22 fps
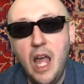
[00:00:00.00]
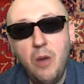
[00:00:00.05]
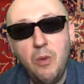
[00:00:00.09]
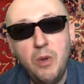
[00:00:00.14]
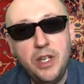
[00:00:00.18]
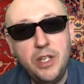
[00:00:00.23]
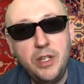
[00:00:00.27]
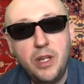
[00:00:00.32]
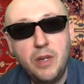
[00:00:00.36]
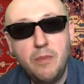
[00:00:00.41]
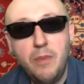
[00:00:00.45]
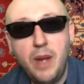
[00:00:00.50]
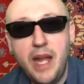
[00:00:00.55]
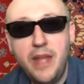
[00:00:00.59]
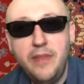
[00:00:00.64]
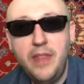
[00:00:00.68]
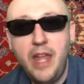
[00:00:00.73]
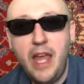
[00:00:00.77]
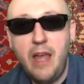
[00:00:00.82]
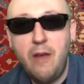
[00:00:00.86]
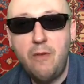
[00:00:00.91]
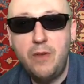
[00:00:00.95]
When you
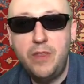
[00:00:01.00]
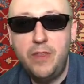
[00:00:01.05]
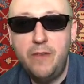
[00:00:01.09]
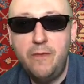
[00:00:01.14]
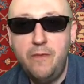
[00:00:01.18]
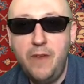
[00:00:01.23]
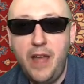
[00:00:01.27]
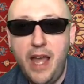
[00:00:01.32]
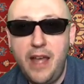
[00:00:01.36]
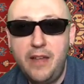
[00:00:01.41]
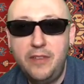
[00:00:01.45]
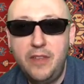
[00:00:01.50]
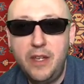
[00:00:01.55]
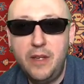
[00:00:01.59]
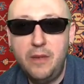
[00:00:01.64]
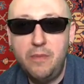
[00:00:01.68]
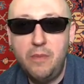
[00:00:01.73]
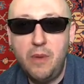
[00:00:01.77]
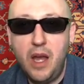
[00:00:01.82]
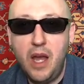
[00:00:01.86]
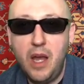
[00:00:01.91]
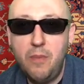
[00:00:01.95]
combine that with the fact
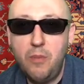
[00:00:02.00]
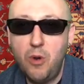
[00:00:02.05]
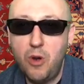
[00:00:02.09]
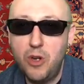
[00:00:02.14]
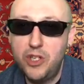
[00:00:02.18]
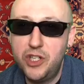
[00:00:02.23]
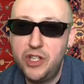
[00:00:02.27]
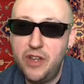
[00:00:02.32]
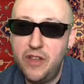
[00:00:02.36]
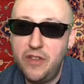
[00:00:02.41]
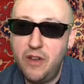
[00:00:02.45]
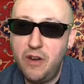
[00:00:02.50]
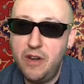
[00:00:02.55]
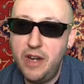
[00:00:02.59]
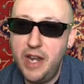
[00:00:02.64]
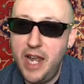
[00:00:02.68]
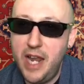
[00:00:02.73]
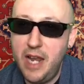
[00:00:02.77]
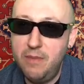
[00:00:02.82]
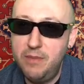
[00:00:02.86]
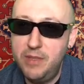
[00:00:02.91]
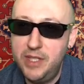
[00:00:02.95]
that a portion of their
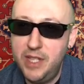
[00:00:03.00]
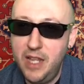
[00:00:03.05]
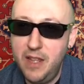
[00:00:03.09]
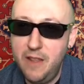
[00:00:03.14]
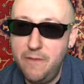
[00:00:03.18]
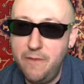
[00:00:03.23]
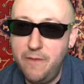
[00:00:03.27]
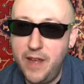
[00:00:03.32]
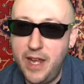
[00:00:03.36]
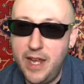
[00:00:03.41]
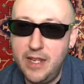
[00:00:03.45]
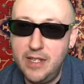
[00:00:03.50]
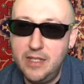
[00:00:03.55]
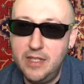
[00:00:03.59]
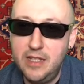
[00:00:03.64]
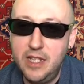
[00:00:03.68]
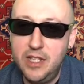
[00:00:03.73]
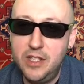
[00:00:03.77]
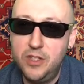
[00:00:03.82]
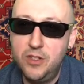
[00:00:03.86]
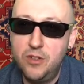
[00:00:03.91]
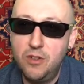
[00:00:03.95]
name,
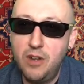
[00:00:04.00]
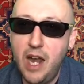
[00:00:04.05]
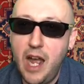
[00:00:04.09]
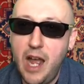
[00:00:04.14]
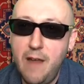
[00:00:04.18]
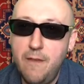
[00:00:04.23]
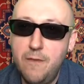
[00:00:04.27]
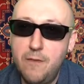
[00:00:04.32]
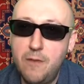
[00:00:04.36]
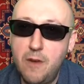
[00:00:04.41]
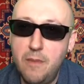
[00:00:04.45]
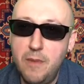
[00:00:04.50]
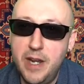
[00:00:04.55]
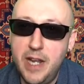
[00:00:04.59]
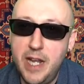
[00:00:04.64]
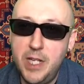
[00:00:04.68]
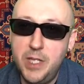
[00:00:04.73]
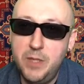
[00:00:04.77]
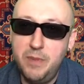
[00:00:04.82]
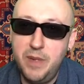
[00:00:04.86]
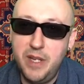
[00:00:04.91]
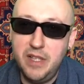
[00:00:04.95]
Celephais, is derived from an
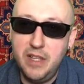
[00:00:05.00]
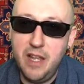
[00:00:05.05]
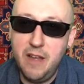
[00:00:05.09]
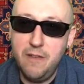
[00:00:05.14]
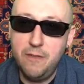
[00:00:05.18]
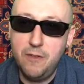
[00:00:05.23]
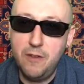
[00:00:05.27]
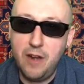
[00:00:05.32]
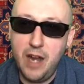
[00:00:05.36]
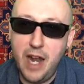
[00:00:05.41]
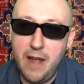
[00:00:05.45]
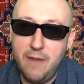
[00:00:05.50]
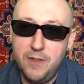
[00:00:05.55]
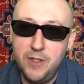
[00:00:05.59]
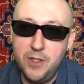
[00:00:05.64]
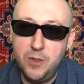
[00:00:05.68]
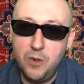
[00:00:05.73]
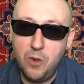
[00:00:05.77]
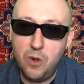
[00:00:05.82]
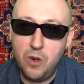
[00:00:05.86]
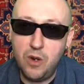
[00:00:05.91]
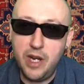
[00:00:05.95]
H.P. Lovecraft
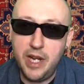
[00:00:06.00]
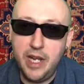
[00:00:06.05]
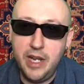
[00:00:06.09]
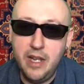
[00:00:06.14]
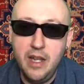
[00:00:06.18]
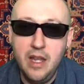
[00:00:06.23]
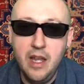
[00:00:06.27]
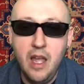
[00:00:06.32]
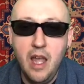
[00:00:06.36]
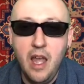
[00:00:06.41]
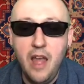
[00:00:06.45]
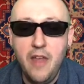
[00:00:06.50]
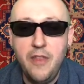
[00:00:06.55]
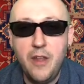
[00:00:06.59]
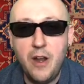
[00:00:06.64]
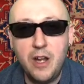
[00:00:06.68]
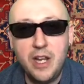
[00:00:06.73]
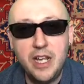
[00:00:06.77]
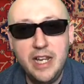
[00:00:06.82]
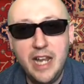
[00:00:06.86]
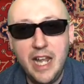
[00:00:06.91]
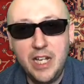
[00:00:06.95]
story,
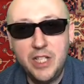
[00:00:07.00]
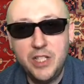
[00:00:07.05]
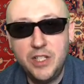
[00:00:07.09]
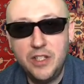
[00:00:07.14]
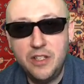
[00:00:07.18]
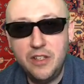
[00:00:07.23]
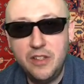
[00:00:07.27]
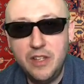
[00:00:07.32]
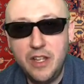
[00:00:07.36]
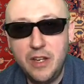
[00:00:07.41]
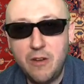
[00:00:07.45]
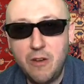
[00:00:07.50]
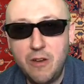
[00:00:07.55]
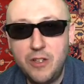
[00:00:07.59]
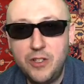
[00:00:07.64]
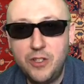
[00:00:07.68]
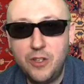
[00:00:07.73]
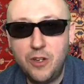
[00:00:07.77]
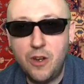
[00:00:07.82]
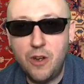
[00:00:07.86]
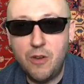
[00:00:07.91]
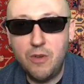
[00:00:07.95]
their connection to
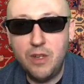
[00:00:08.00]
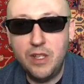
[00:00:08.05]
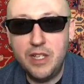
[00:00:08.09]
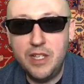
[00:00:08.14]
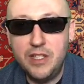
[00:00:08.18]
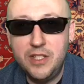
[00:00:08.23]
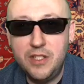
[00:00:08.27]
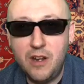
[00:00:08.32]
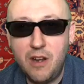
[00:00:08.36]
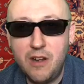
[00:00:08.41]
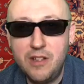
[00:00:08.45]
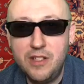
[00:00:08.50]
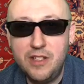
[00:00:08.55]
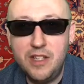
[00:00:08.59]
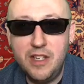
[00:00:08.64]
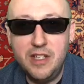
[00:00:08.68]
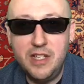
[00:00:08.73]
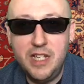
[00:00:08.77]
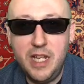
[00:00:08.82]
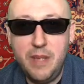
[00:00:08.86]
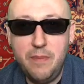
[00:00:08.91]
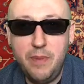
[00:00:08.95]
literature really starts
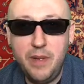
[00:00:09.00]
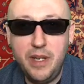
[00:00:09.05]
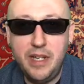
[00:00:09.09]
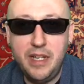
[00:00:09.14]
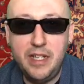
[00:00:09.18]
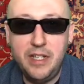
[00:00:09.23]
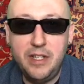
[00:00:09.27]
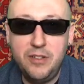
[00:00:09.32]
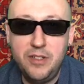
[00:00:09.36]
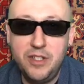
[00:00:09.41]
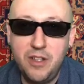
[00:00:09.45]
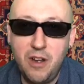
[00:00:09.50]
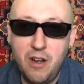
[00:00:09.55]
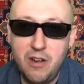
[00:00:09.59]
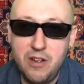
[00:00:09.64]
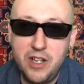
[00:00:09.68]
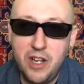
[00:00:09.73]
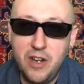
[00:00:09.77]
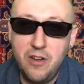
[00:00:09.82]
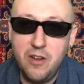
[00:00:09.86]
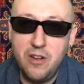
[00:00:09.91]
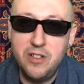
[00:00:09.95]
to deepen, and you start
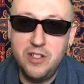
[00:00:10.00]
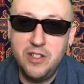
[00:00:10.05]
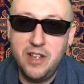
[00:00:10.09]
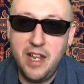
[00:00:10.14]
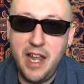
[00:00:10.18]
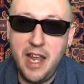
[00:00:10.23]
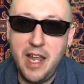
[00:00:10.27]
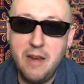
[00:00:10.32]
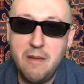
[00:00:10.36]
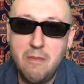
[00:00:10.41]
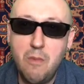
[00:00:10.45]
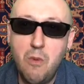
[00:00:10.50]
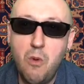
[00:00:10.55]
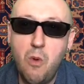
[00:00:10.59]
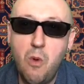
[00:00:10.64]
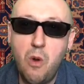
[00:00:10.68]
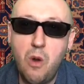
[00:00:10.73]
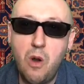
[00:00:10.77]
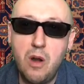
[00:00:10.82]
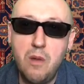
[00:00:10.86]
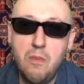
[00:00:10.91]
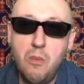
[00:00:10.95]
to understand
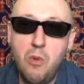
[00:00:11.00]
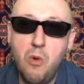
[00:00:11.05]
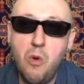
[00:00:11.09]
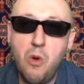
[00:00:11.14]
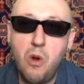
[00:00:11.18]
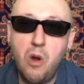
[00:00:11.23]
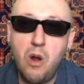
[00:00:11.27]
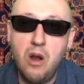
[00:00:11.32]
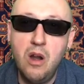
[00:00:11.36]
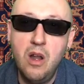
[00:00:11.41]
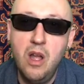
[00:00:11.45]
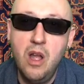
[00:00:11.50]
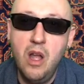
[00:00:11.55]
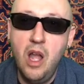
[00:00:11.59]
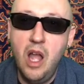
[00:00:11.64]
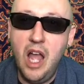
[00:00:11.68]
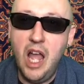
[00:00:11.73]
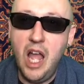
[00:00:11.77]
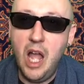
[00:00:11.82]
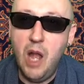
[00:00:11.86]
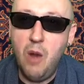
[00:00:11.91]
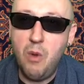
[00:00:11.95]
more and more
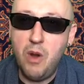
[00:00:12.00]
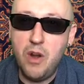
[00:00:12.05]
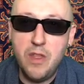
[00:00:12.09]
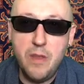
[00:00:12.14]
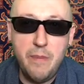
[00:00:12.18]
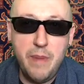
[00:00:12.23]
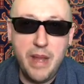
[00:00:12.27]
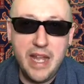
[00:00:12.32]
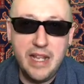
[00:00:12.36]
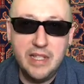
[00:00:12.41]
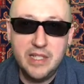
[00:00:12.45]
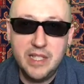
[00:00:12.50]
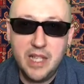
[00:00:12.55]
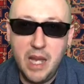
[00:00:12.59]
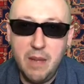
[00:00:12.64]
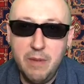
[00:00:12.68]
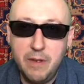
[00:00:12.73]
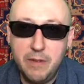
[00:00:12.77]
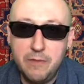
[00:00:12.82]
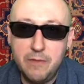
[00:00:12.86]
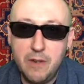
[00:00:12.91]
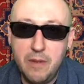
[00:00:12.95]
where the band's
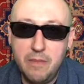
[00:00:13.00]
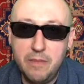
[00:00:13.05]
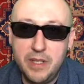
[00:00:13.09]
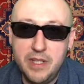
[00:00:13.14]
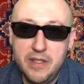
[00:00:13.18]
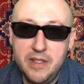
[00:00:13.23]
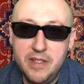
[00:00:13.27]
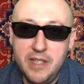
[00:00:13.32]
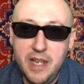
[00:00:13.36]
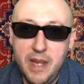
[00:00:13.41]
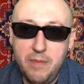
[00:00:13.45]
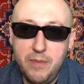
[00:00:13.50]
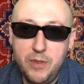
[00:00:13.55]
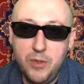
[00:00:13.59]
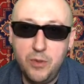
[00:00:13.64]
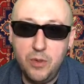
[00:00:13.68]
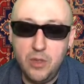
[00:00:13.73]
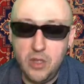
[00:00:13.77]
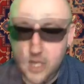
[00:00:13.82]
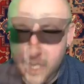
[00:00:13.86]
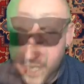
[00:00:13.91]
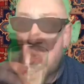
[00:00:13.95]
coming from
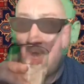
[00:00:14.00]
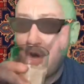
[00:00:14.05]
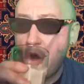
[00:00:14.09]
conceptually.